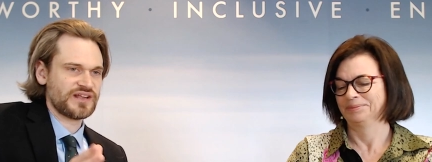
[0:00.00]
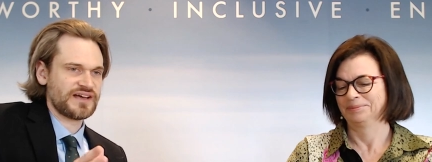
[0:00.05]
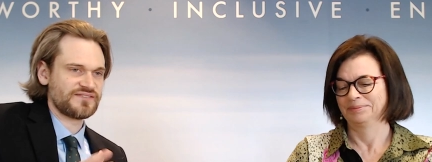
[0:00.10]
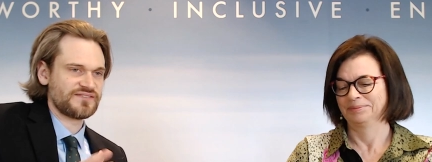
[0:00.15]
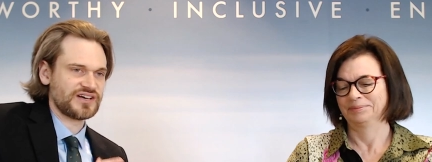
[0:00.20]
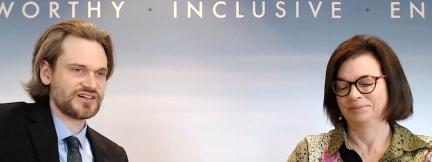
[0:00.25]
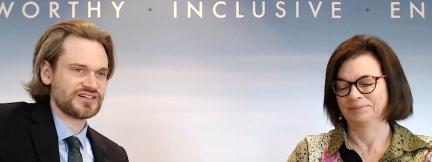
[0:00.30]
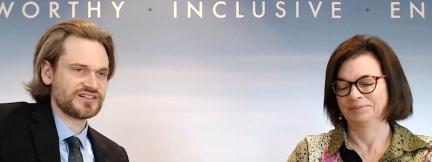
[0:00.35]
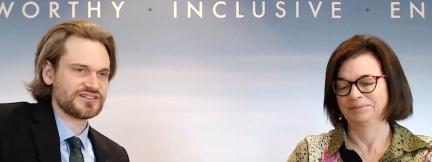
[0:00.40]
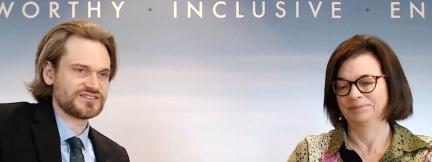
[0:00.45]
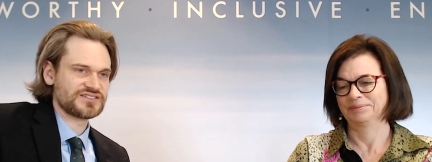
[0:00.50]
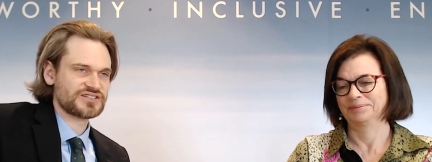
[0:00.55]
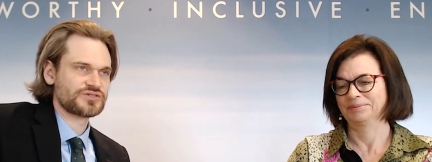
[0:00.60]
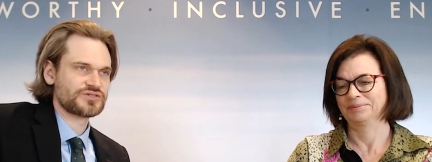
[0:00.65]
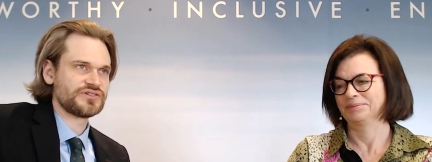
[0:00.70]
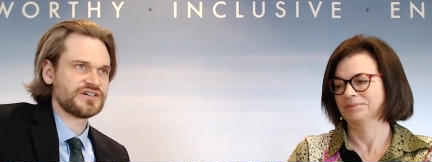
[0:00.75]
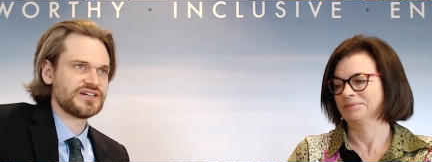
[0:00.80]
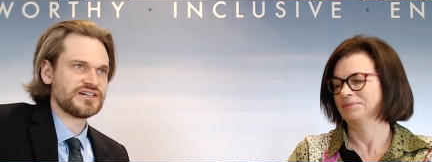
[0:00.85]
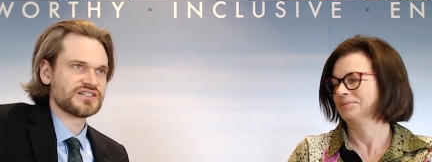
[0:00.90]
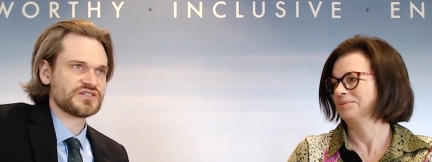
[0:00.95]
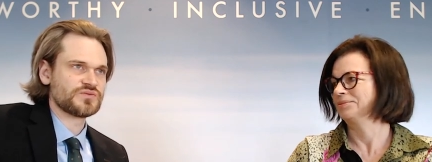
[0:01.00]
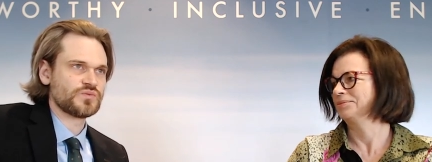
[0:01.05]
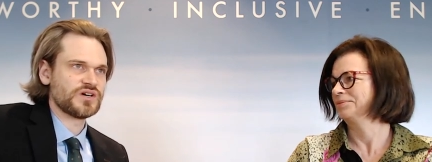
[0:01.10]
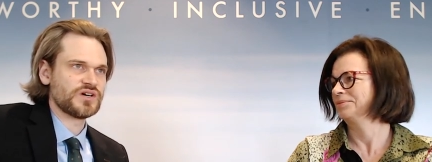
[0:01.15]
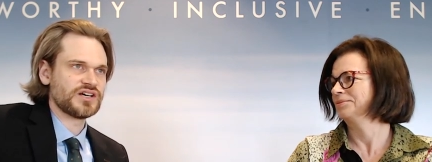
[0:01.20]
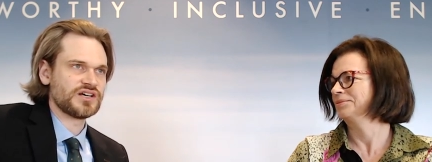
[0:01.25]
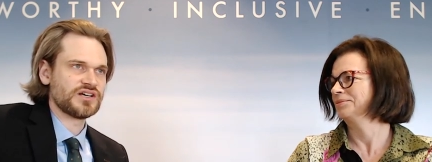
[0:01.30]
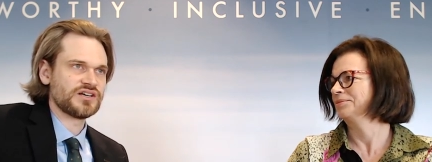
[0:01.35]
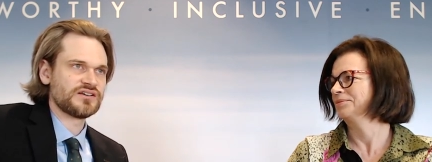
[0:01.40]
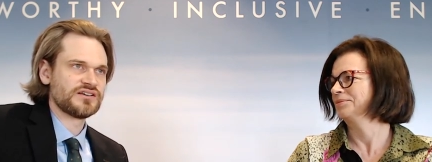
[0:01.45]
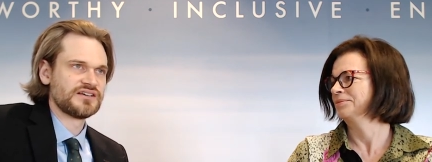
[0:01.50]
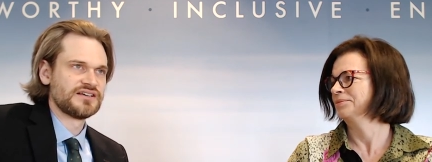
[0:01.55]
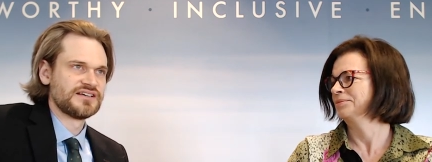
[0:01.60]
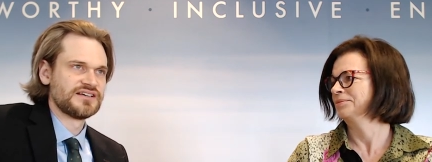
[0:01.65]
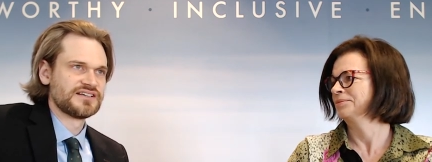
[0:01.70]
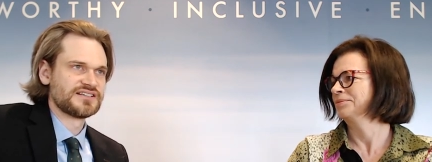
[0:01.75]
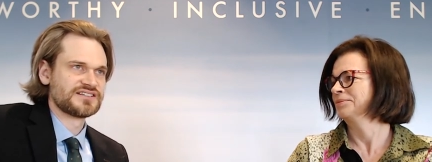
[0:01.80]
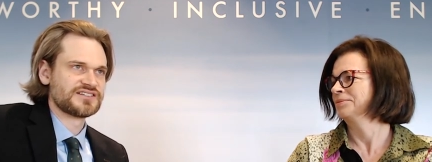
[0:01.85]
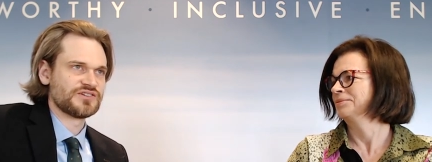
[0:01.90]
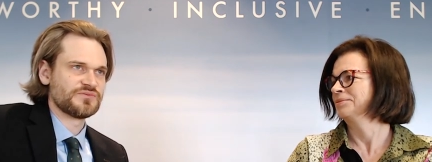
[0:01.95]
Speaker 1: have that on the screen as well.
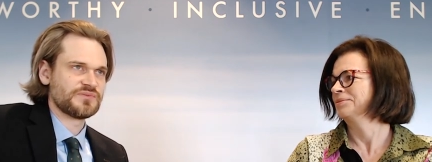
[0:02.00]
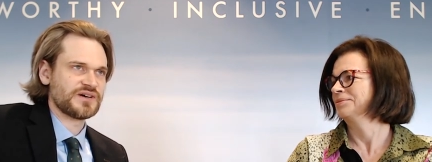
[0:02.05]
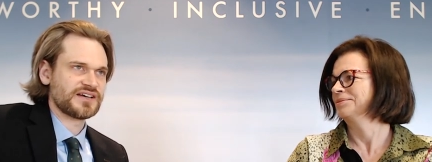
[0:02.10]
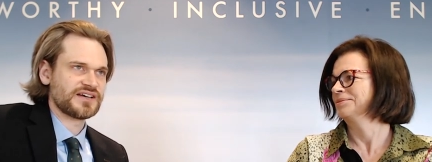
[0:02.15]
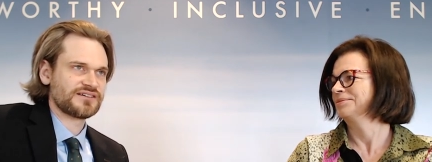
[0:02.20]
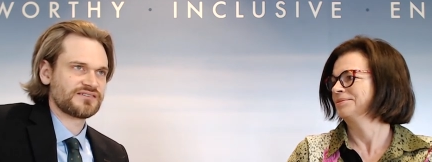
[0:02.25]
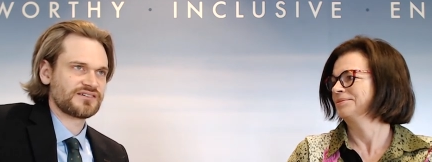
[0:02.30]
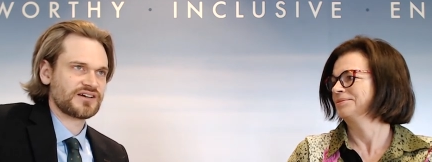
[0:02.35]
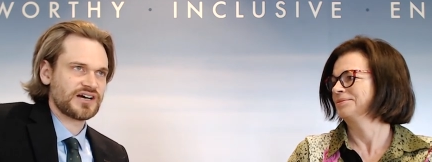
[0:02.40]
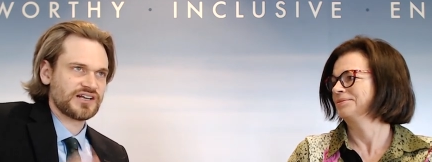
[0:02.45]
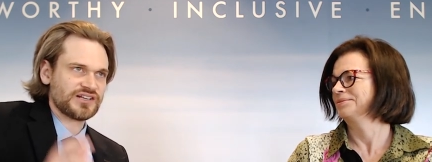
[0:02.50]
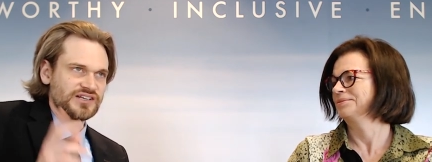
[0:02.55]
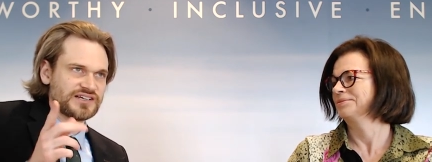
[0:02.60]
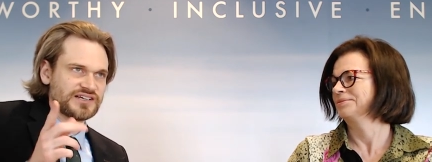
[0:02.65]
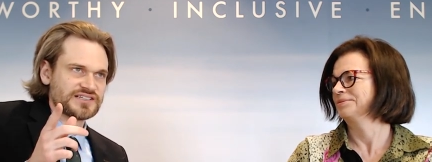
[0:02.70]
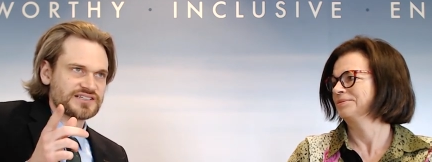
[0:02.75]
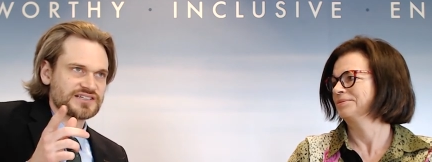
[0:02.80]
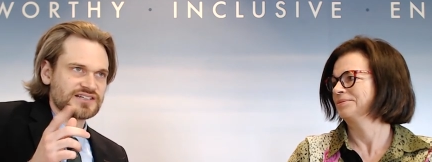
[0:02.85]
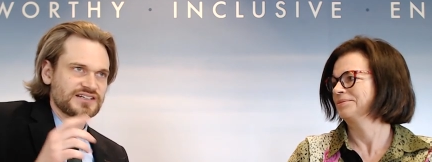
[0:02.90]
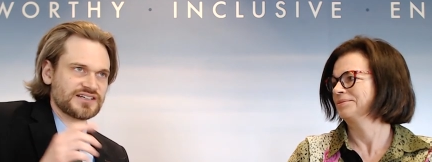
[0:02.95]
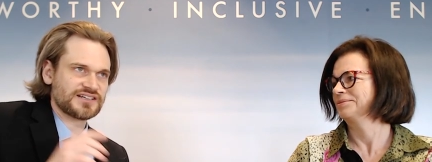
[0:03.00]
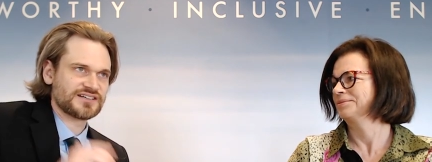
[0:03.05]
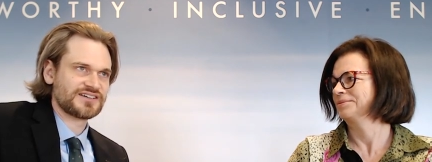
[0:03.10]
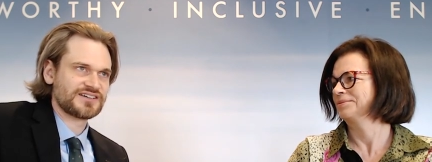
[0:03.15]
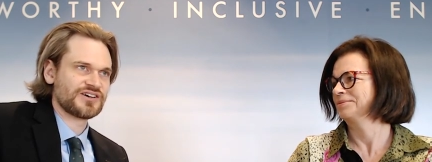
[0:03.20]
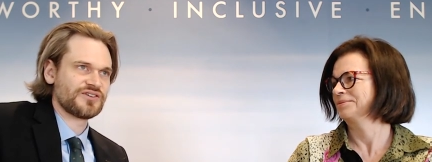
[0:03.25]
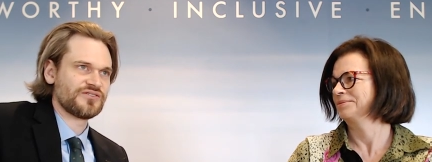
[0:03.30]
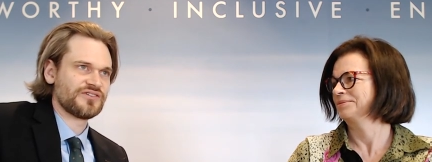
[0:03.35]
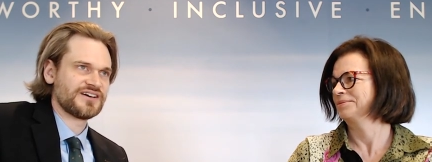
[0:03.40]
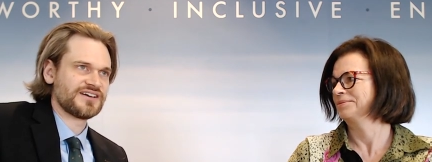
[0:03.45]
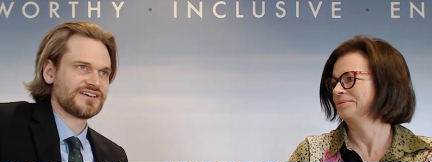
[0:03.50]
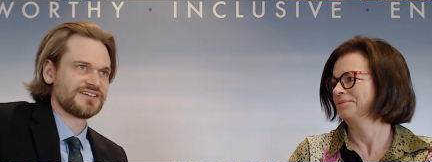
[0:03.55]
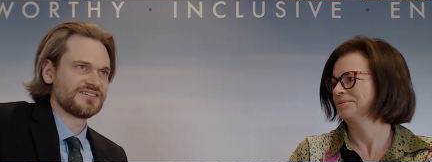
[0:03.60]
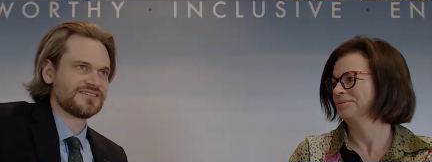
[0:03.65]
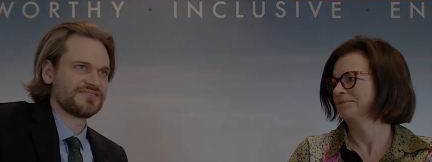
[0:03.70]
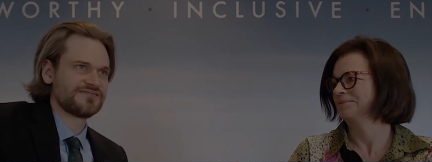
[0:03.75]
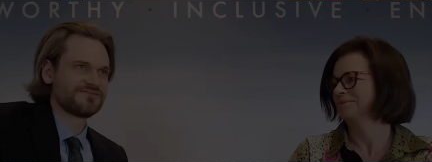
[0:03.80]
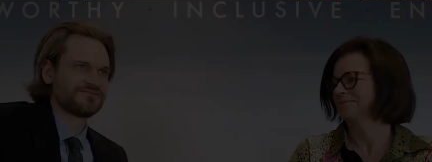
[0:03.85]
So my colleague's going to go ahead and.